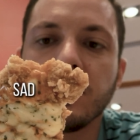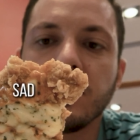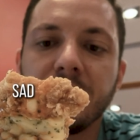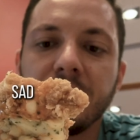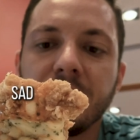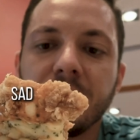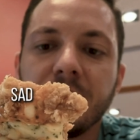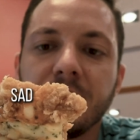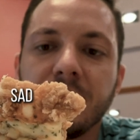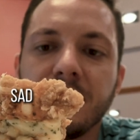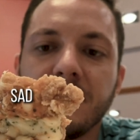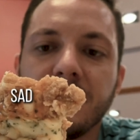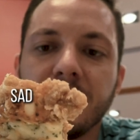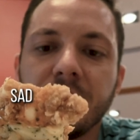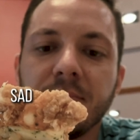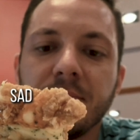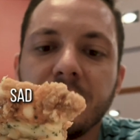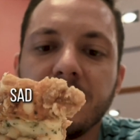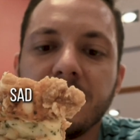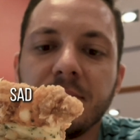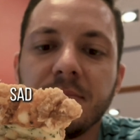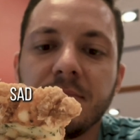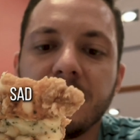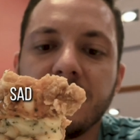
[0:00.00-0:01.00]

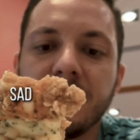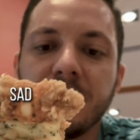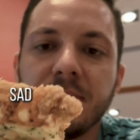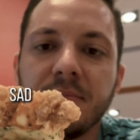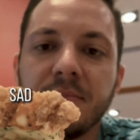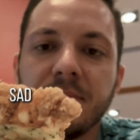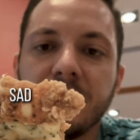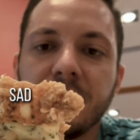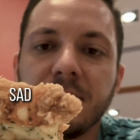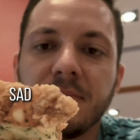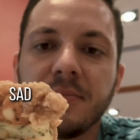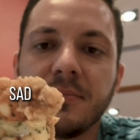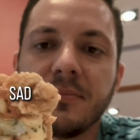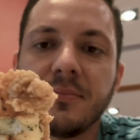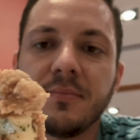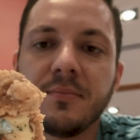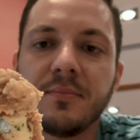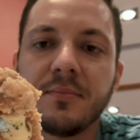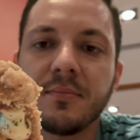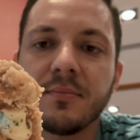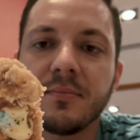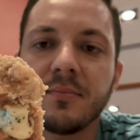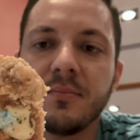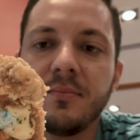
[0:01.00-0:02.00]

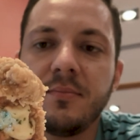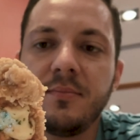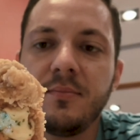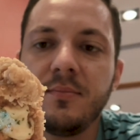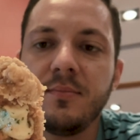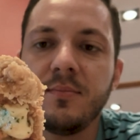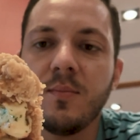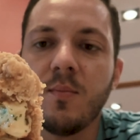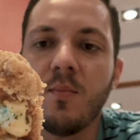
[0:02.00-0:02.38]
Nobody speaks.